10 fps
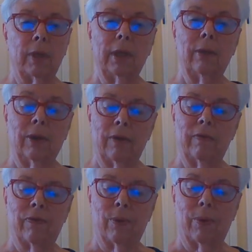really
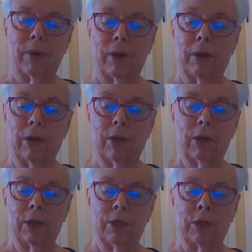looking forward
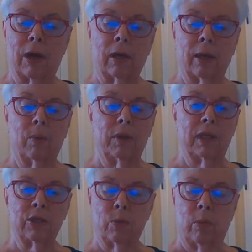to talking
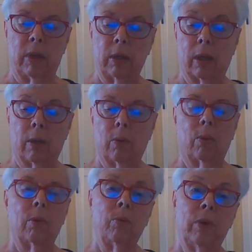with this woman
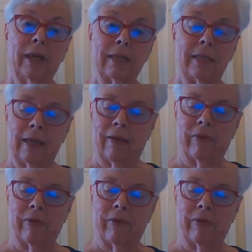when we get to